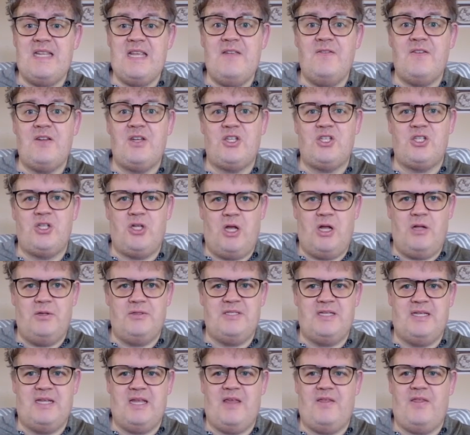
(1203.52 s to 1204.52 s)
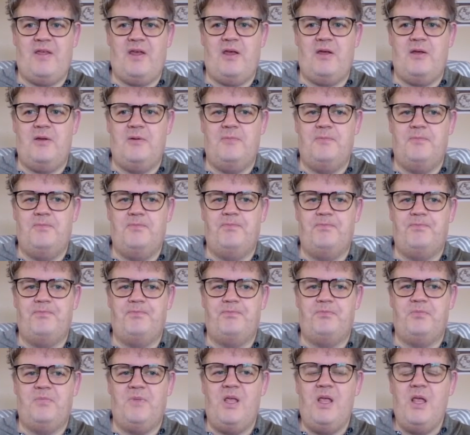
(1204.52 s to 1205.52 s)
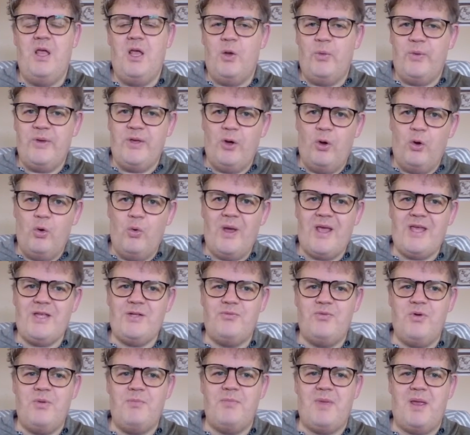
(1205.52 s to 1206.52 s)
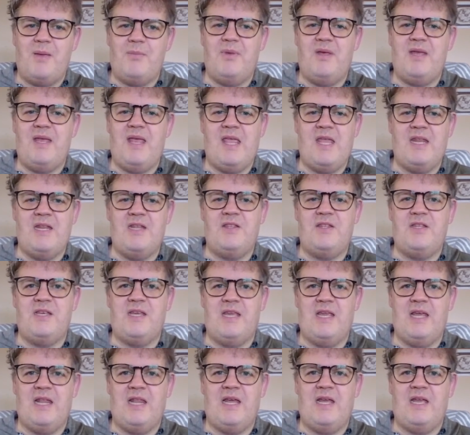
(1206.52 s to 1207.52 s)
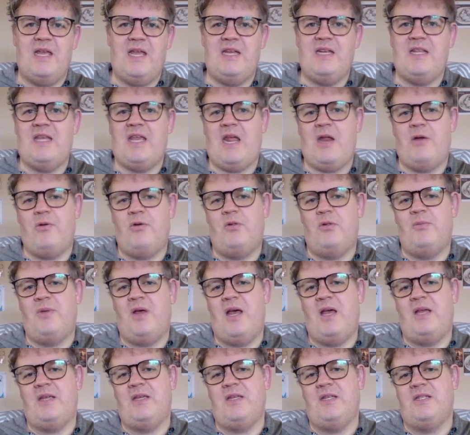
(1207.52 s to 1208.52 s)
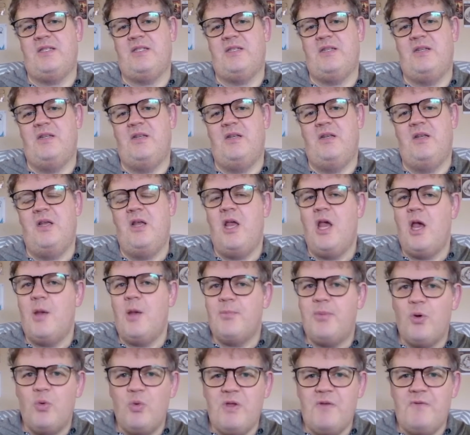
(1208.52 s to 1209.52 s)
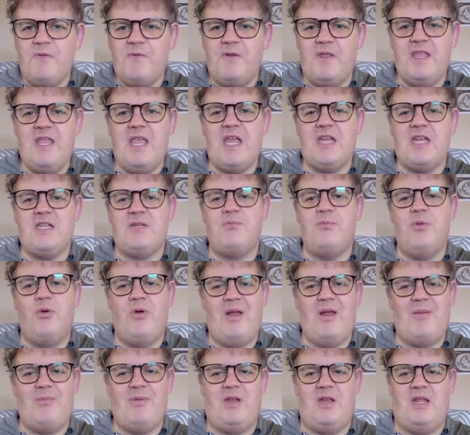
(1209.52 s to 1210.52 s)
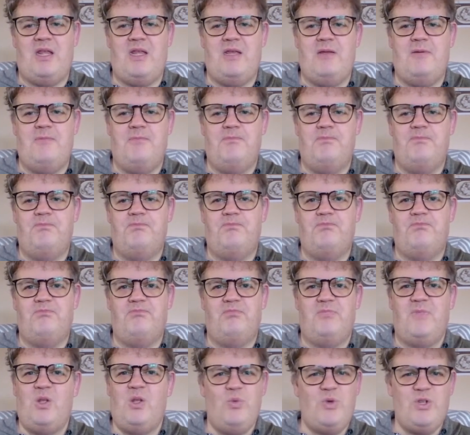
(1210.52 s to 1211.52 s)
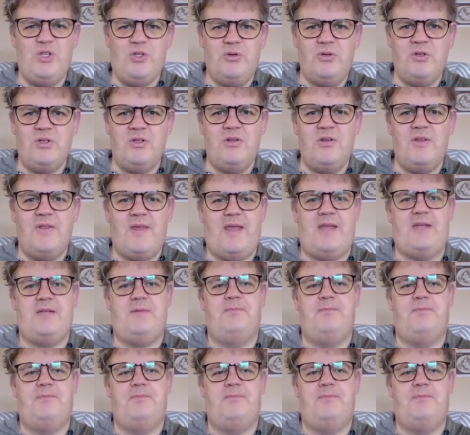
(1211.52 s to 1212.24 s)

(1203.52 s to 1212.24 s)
a child together we always remember Edith Keeler and Carol Marcus, but we forget Miramanee. We shouldn't do that.